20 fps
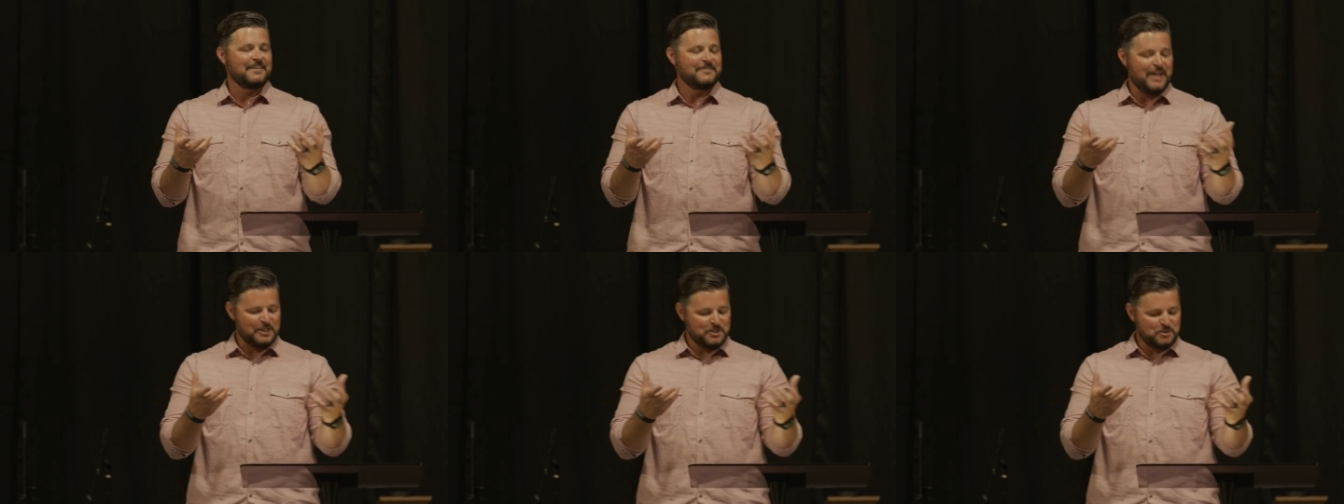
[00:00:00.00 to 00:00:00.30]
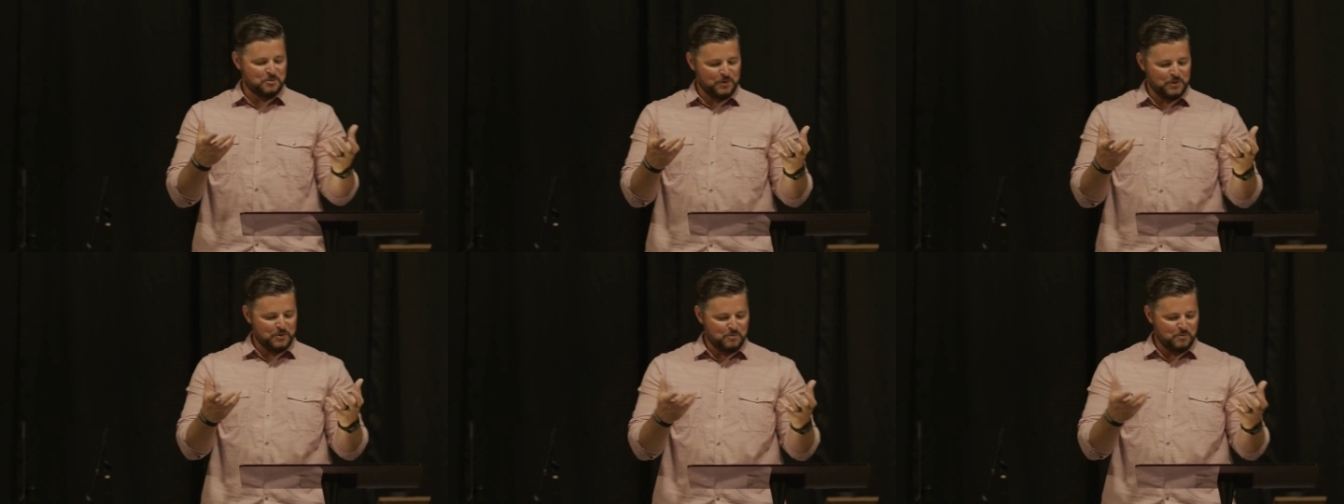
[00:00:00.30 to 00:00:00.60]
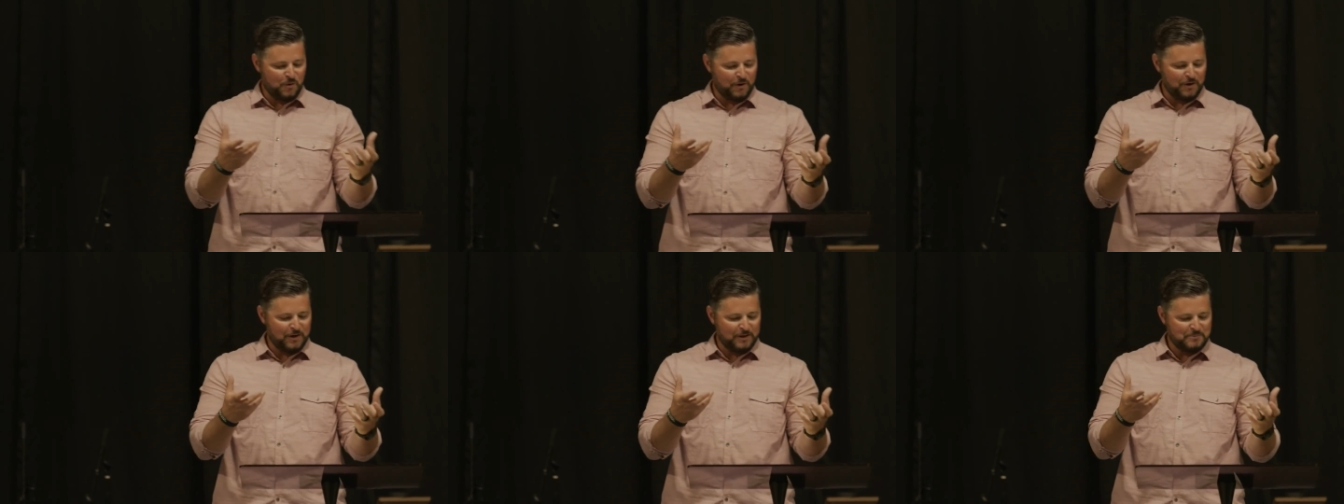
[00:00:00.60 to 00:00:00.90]
And that's where
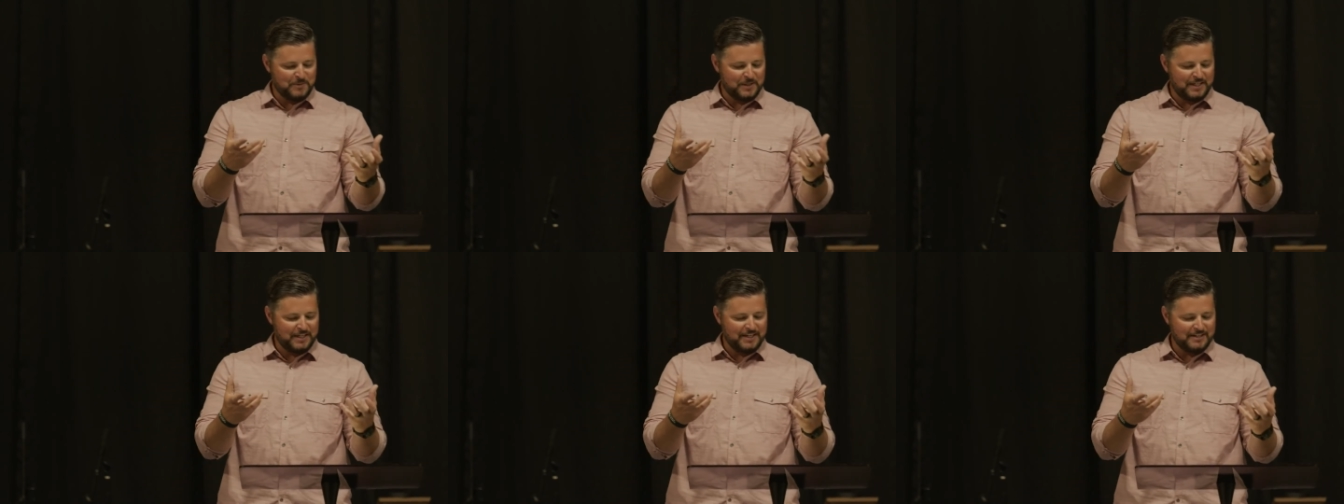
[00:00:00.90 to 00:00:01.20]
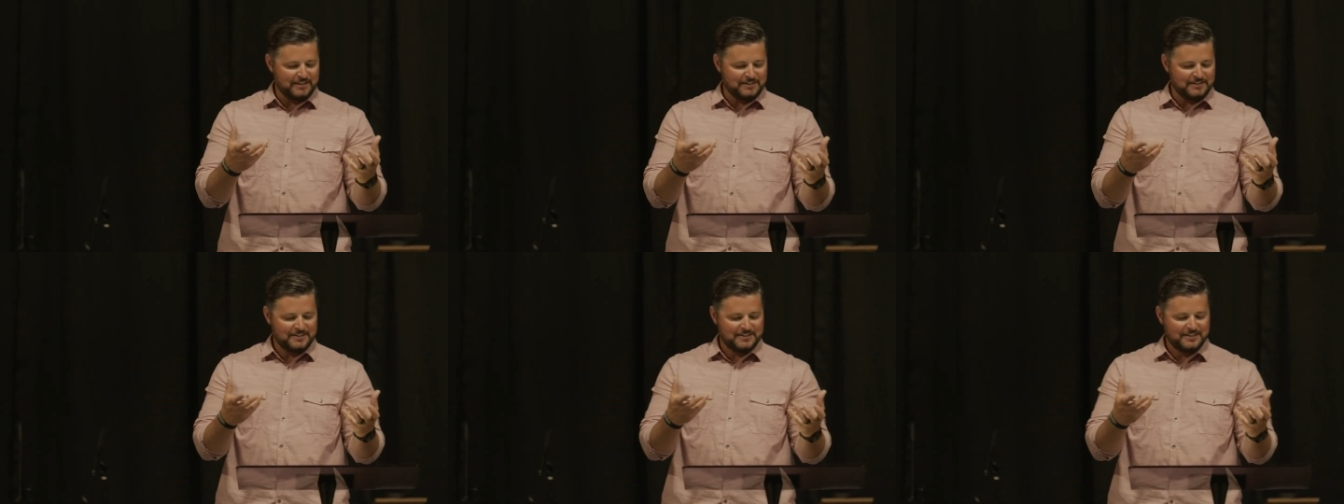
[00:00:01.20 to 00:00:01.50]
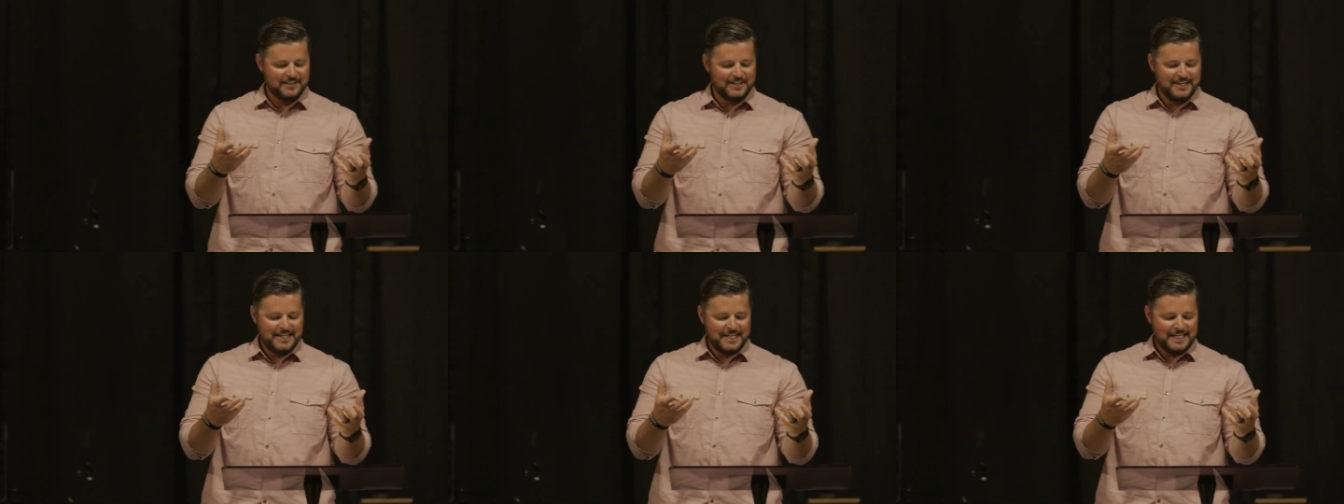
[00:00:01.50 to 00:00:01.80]
the work
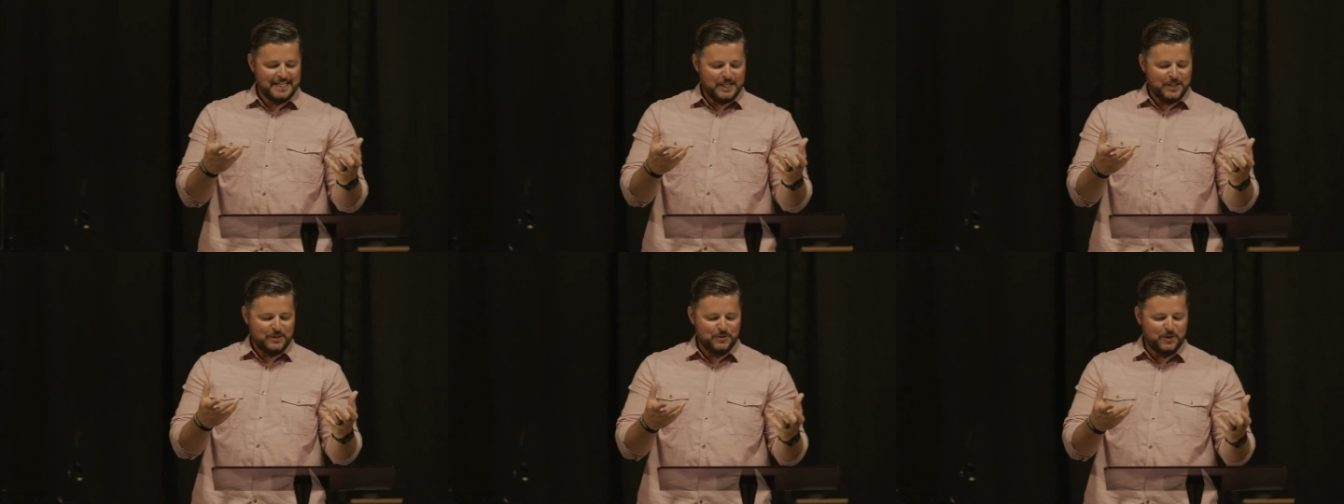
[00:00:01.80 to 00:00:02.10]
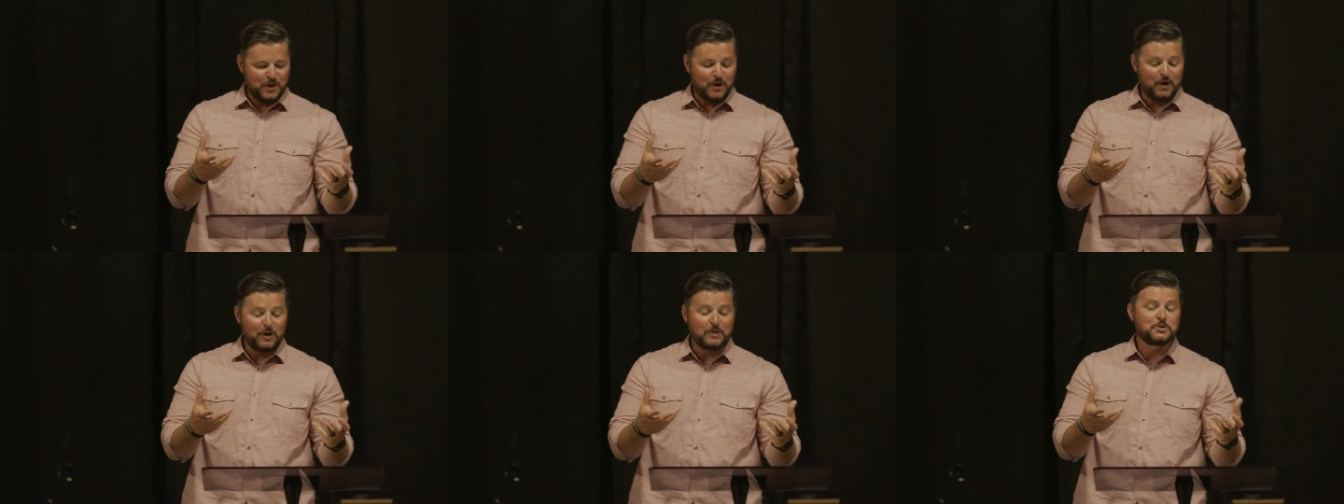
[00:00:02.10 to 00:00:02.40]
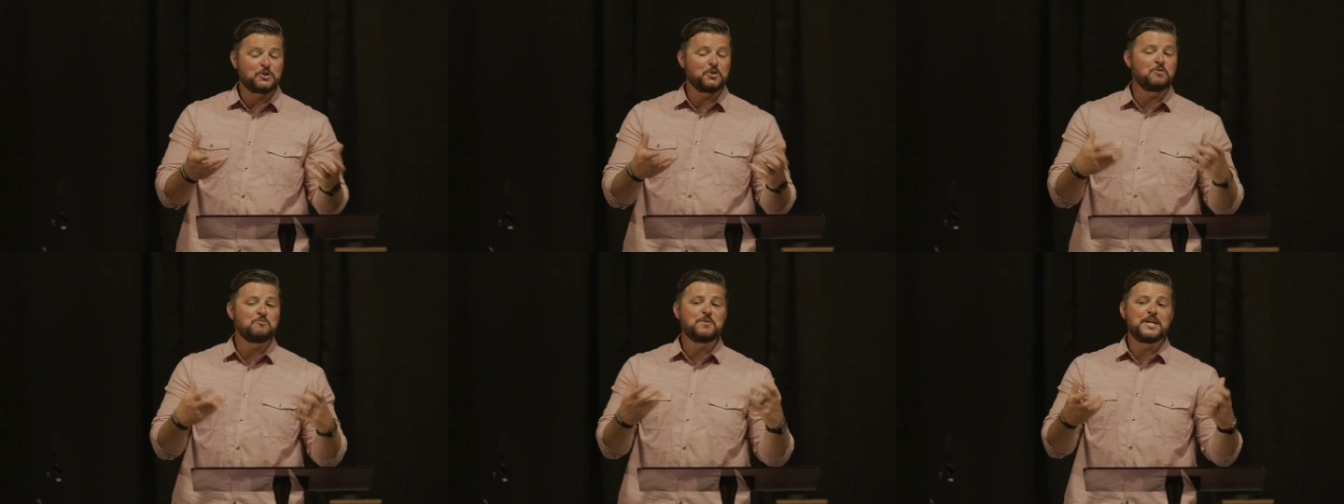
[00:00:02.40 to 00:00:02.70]
begins. There
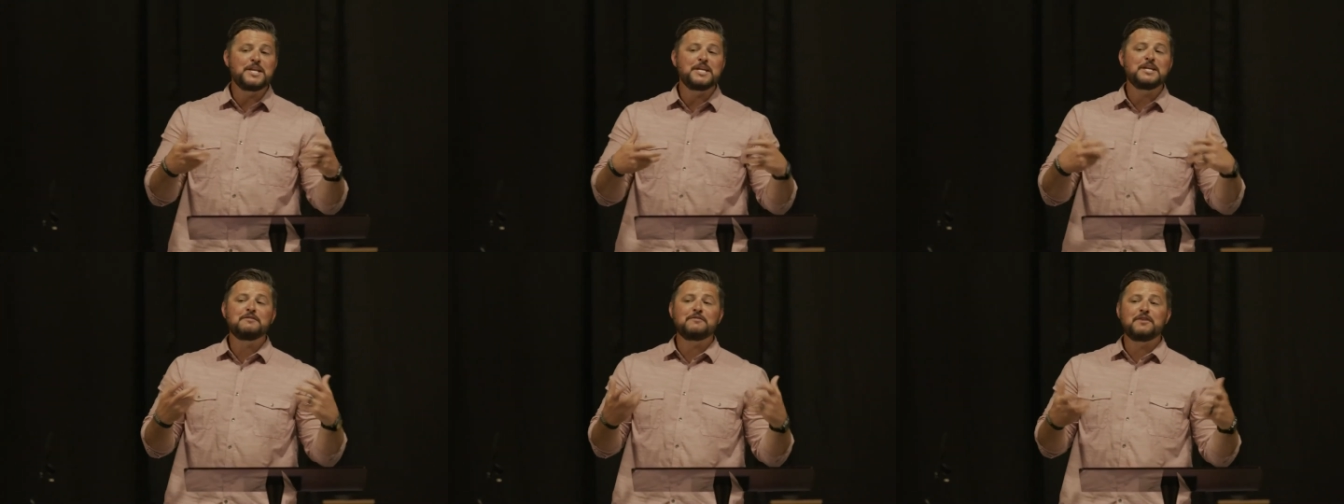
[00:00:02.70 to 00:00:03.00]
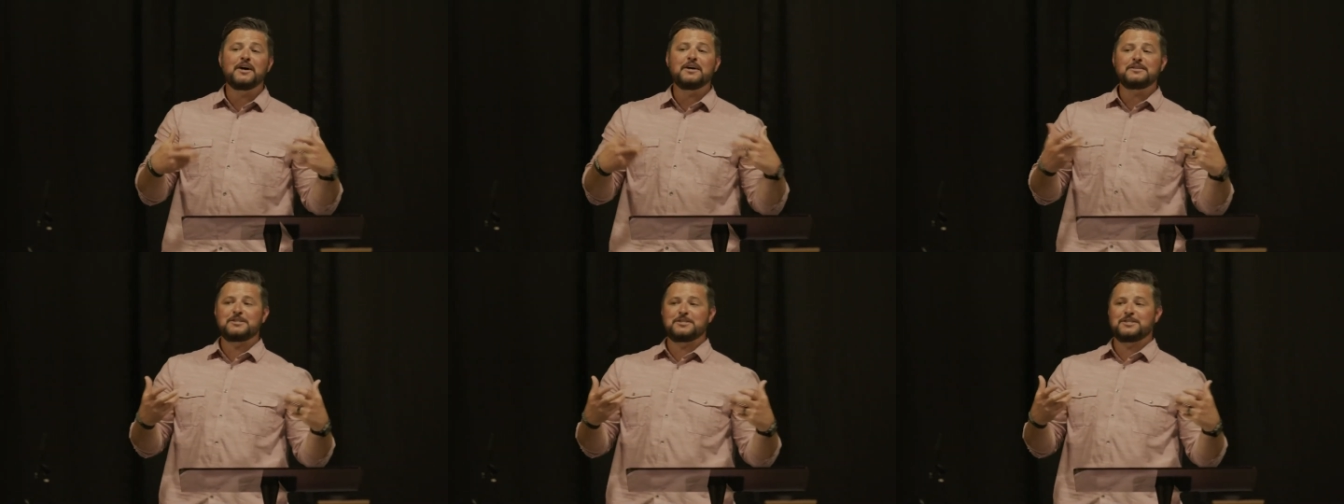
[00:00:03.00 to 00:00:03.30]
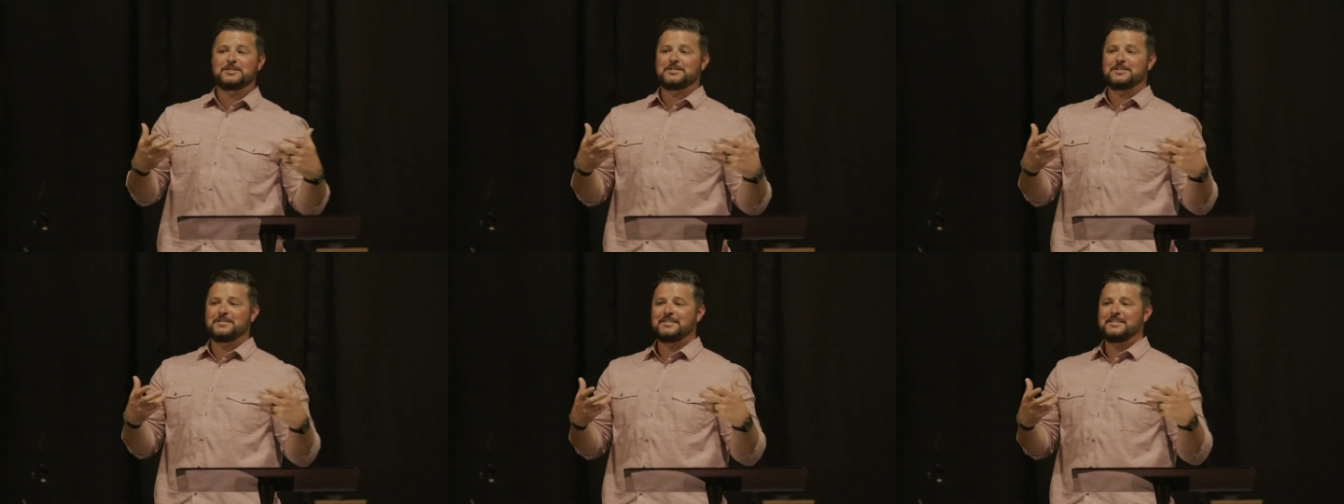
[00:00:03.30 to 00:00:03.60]
are too many of
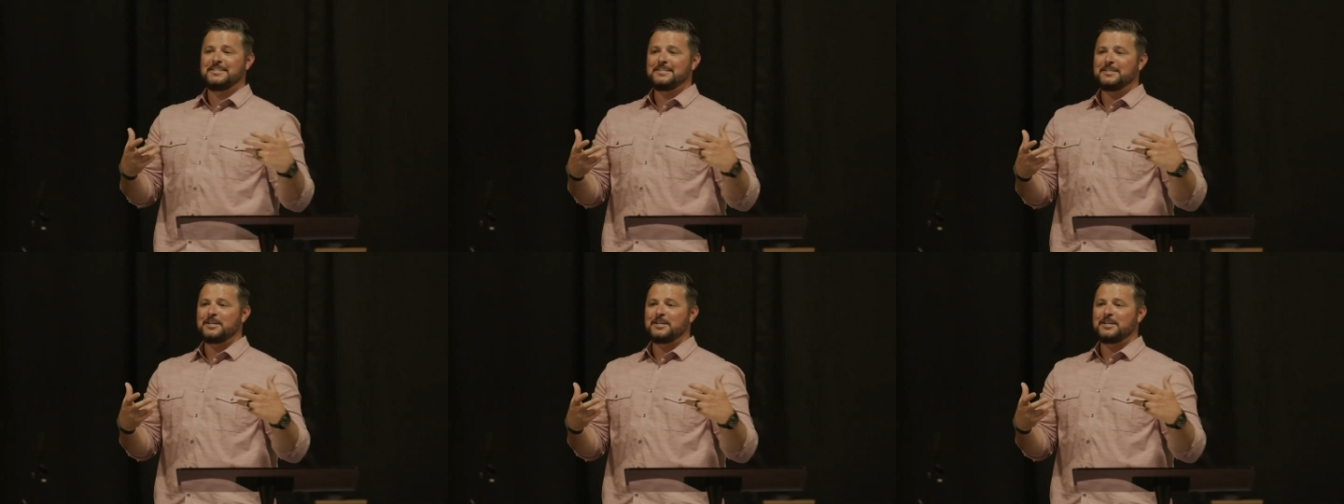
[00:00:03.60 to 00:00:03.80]
us